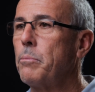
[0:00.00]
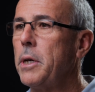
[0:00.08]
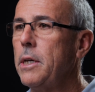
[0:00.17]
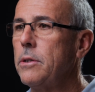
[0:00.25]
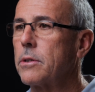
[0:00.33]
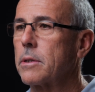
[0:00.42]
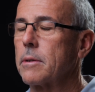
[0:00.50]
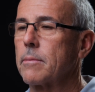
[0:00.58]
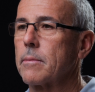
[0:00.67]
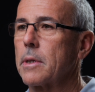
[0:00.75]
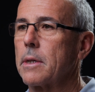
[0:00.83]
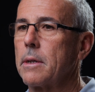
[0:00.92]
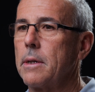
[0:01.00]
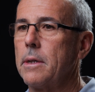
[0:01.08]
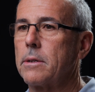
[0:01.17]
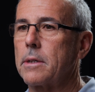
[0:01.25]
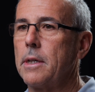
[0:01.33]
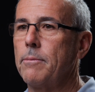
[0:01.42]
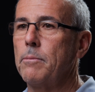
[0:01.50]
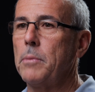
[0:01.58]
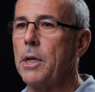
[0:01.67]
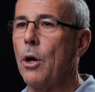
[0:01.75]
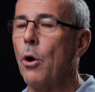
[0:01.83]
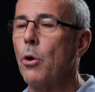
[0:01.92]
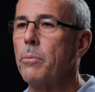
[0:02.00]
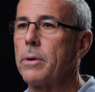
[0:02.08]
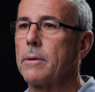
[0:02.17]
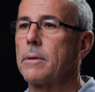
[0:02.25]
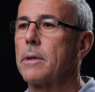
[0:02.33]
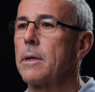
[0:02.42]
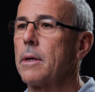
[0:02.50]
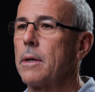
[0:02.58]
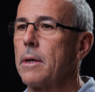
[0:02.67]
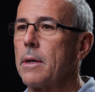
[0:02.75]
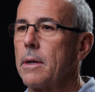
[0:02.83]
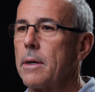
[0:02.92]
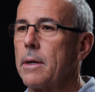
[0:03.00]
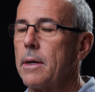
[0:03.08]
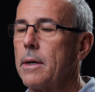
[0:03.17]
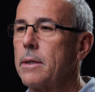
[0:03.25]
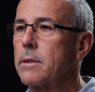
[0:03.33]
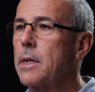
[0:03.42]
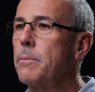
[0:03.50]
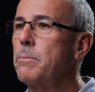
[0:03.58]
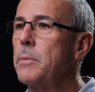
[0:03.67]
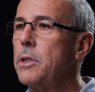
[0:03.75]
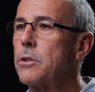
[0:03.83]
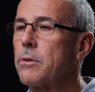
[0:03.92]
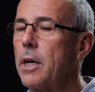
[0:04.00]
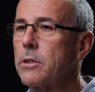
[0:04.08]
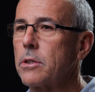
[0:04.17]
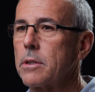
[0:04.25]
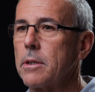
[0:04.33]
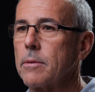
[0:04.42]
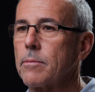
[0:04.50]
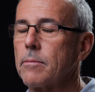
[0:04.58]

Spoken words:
of peace. It's given me hope. It's given me trust